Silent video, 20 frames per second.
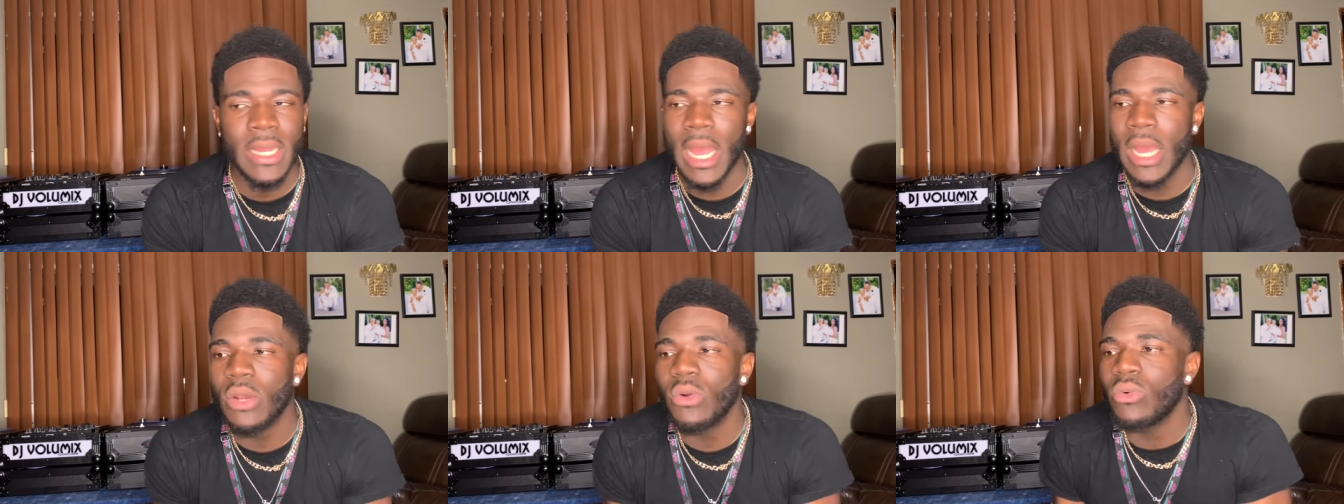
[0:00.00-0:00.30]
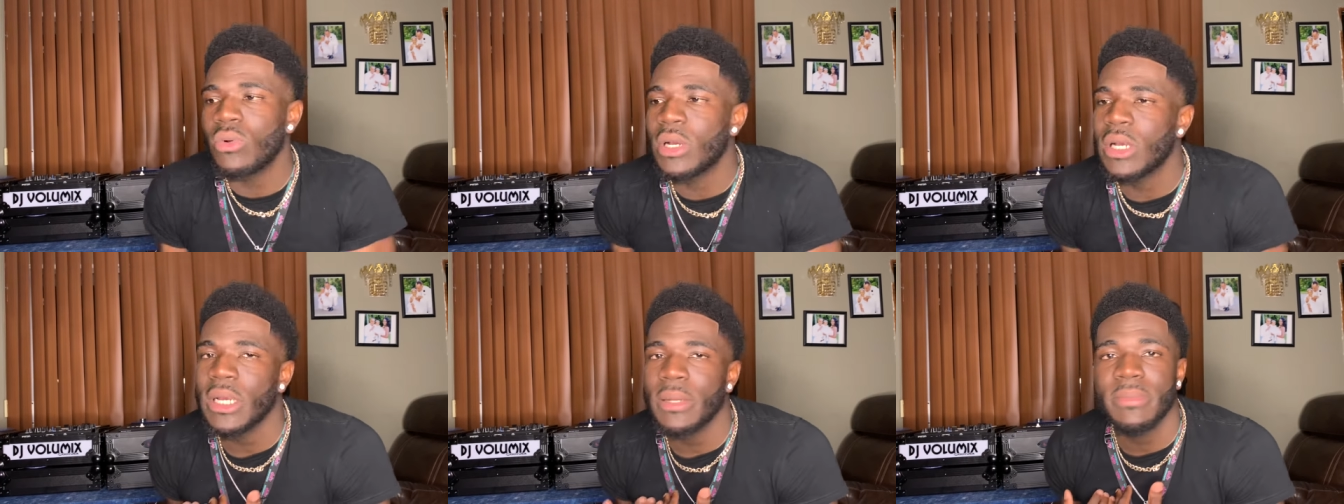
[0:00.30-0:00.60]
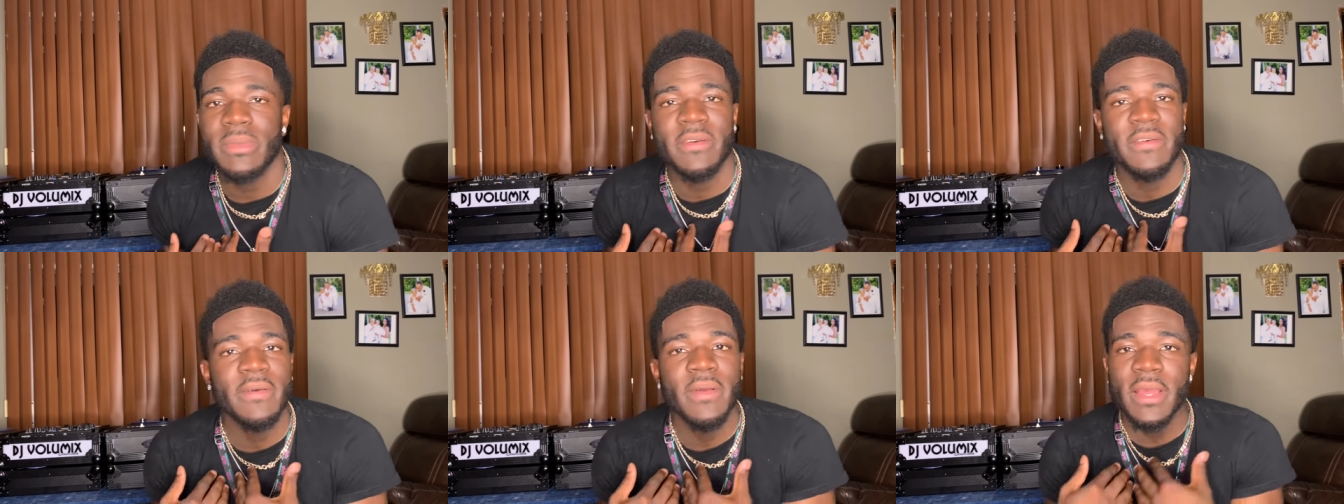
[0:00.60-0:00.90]
I don't come
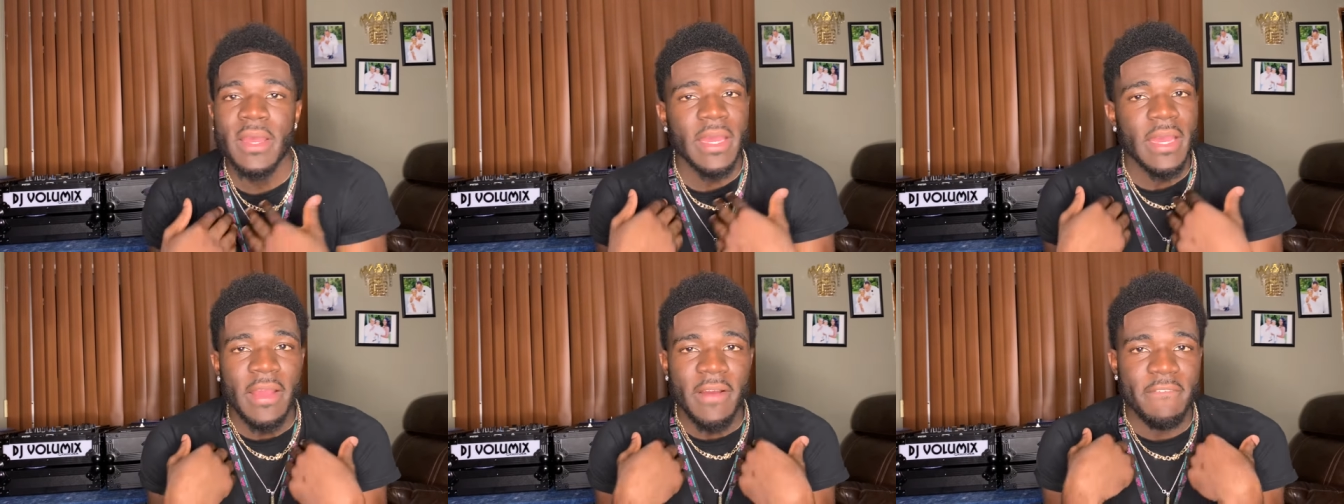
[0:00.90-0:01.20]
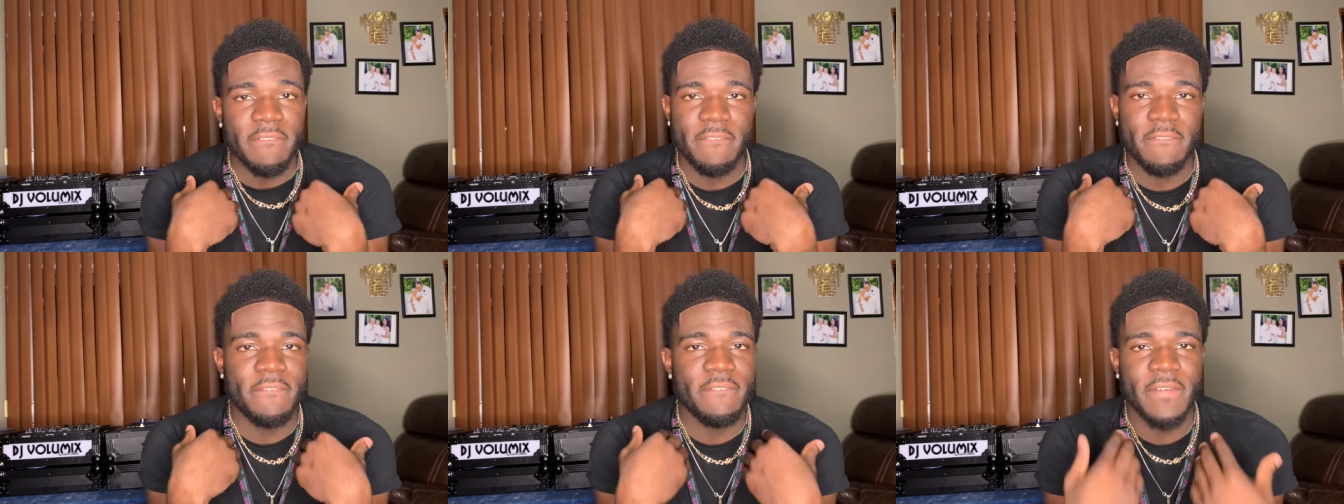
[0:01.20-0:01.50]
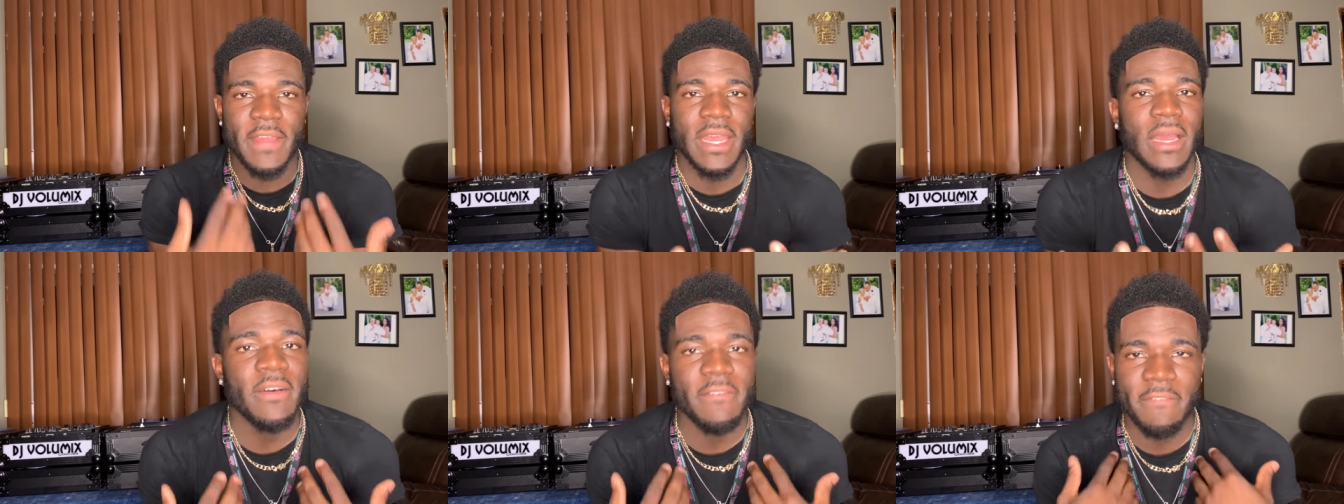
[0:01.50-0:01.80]
to
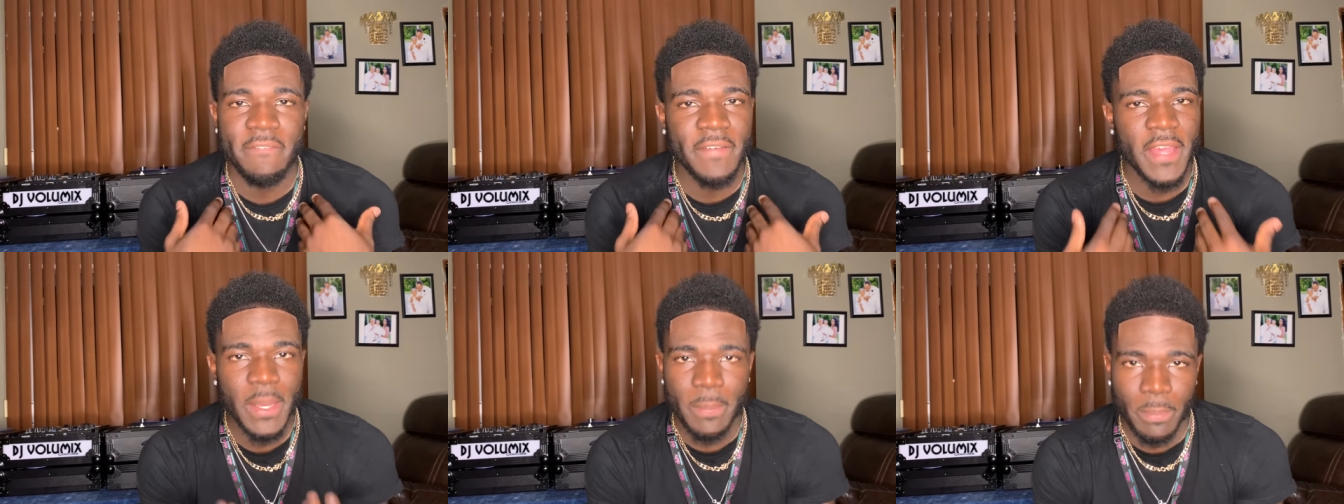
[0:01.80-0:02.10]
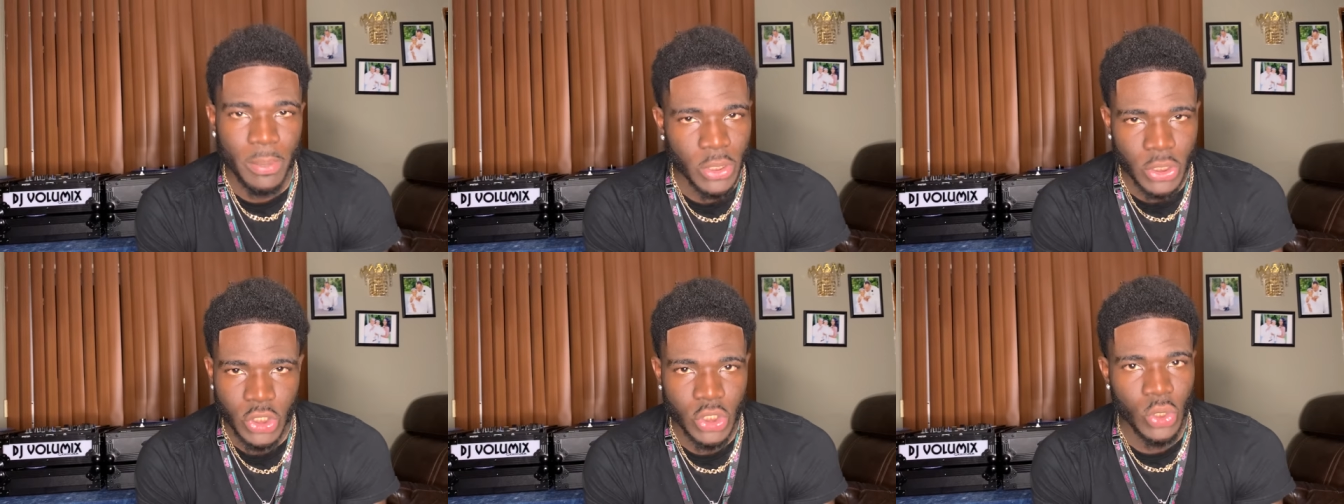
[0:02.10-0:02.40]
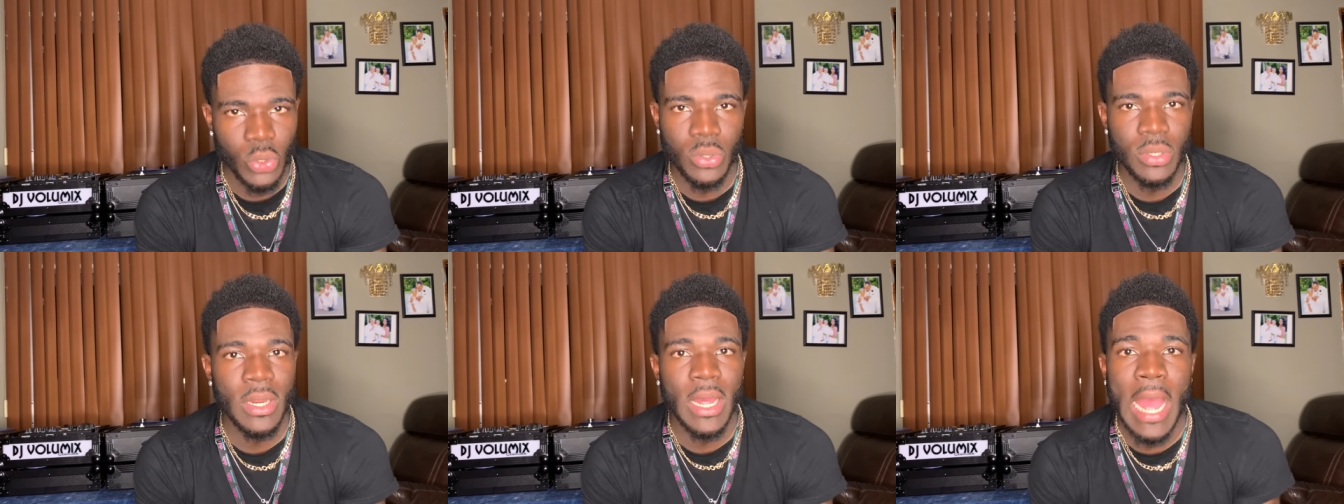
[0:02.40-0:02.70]
a fake persona.